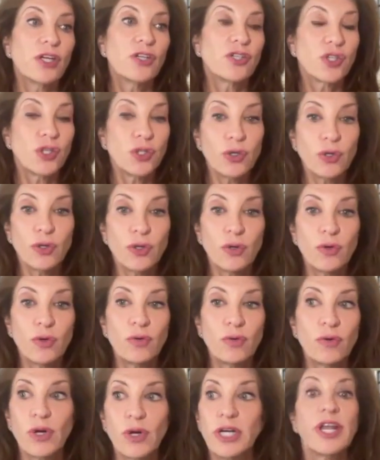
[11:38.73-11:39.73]

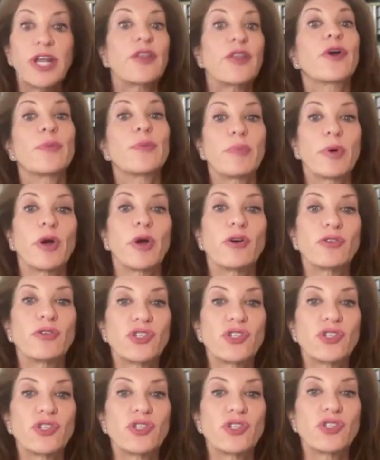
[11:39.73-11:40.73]
to, or another
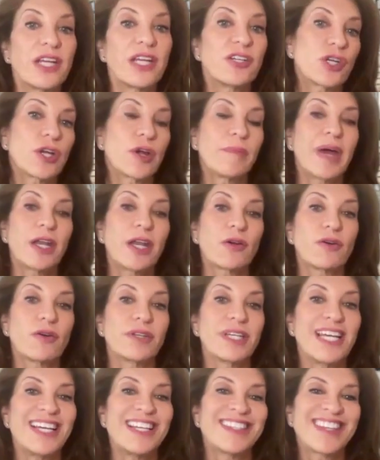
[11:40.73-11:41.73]
approach to managing your medical
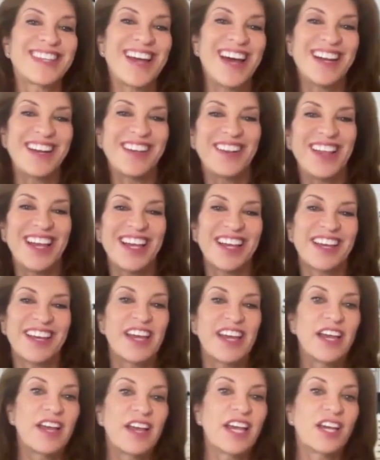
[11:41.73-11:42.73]
needs, kind of like
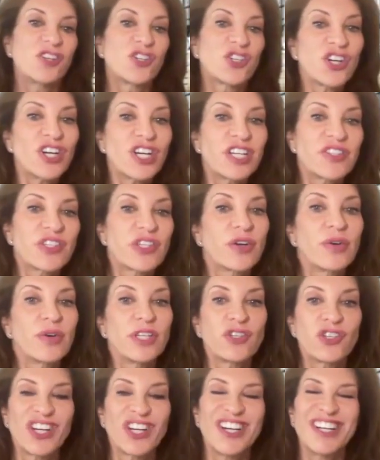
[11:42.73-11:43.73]
insurance. So
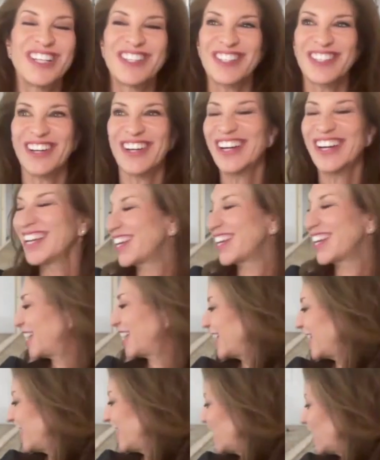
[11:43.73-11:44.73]
insurance,
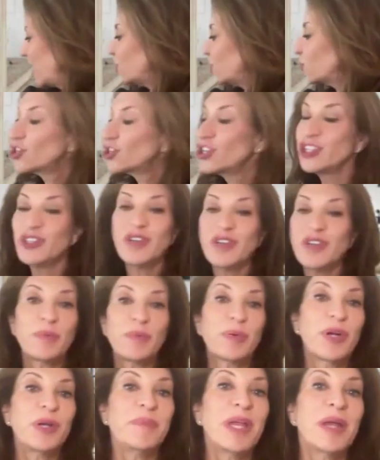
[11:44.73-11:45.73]
you have a
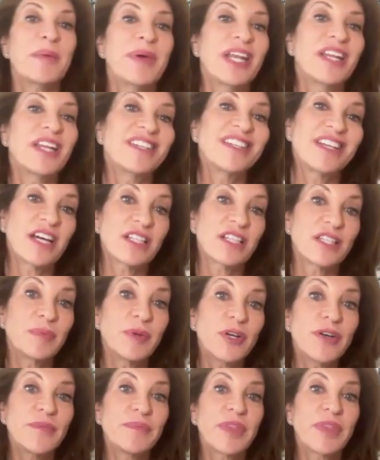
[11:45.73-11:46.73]
premium and a
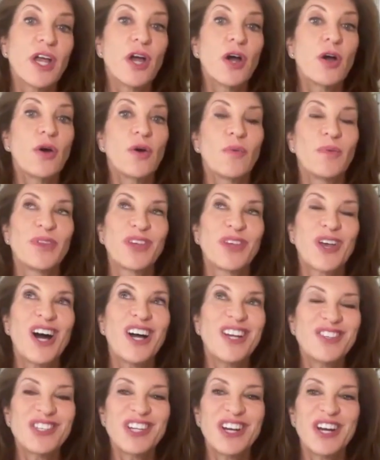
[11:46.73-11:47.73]
deductible. With
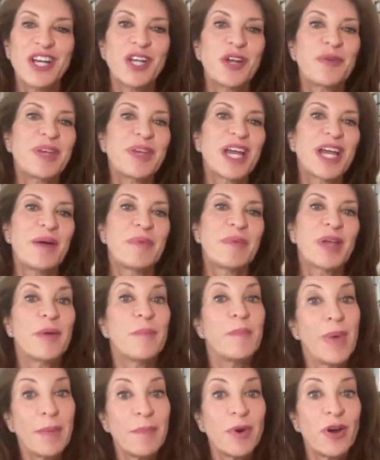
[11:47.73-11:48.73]
cost sharing, you're becoming a
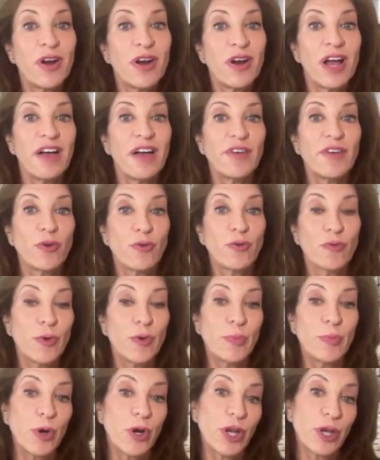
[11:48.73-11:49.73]
member of a
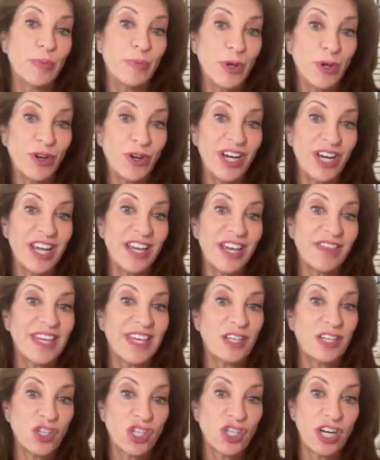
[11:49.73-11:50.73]
group or community
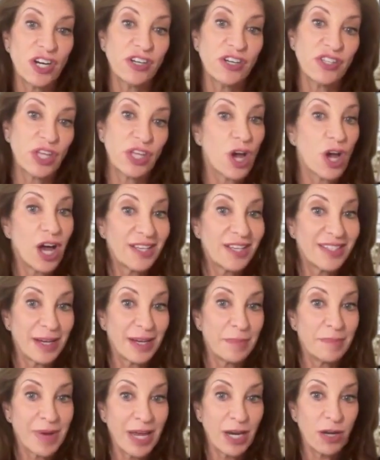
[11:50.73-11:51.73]
that shares the cost
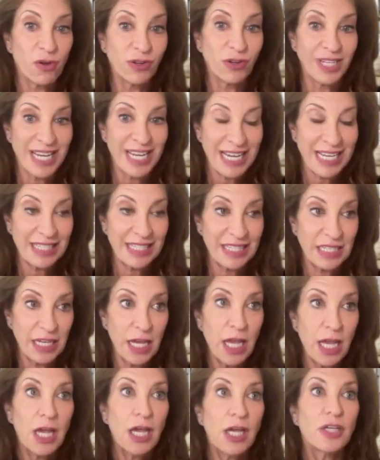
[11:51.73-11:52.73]
and medical needs.
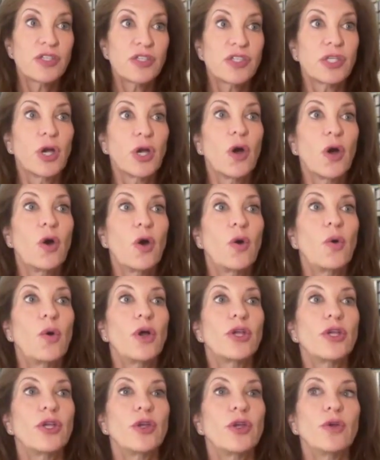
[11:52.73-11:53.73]

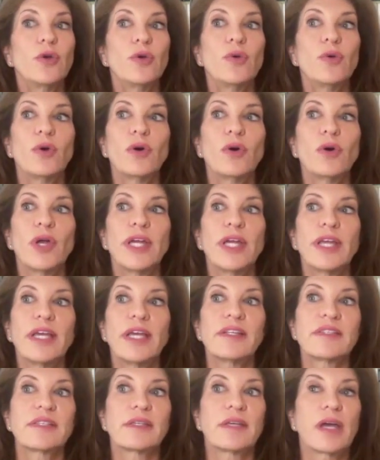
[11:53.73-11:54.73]
So
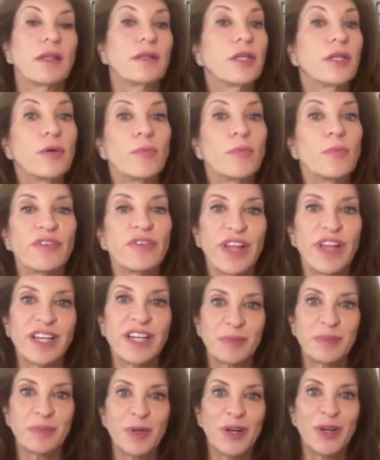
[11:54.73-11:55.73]
it's a little more
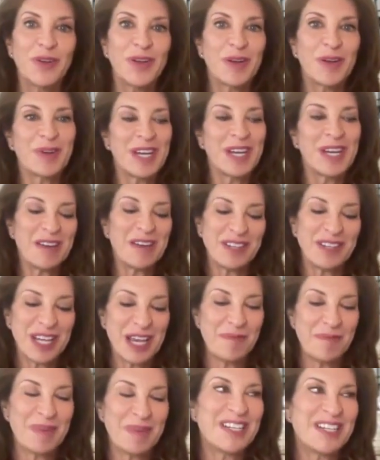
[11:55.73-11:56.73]
flexible. I'm going to have to
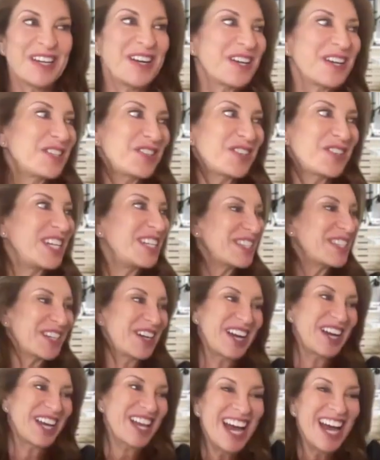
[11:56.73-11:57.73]
get my dog a treat.
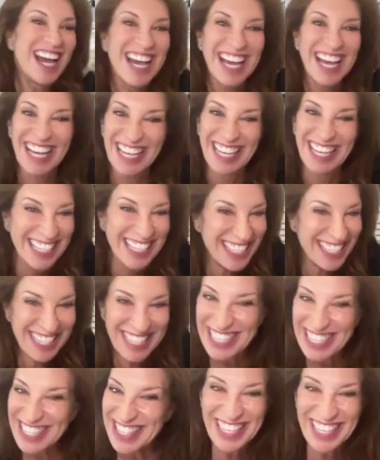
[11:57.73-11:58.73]
Sorry, guys.
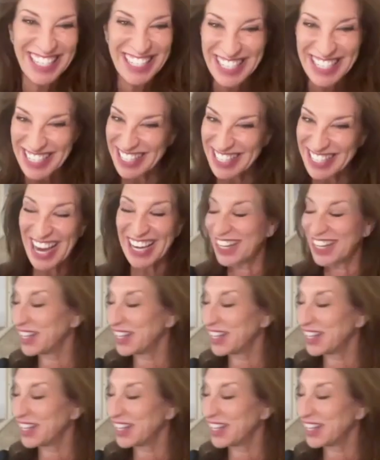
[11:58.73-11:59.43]
She's not